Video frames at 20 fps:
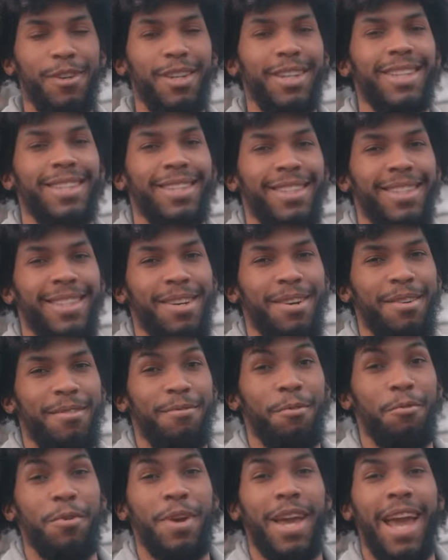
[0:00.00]
funnily enough,
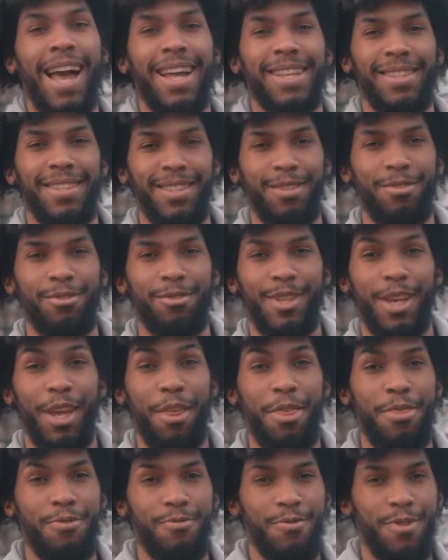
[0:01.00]
we had to use a
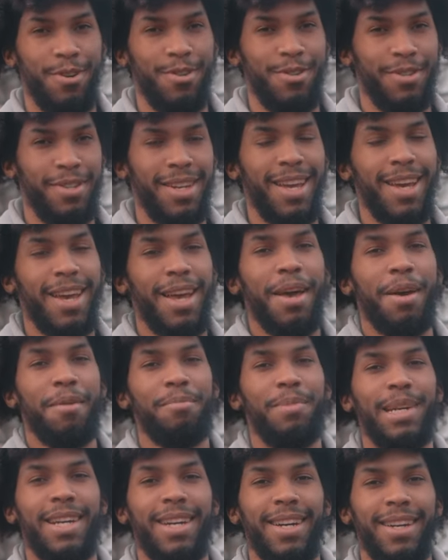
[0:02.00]
throne
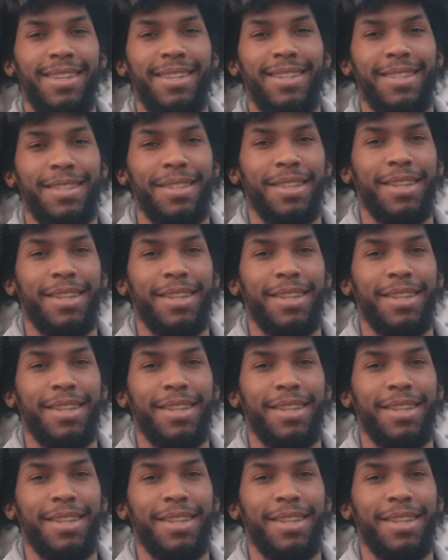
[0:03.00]
because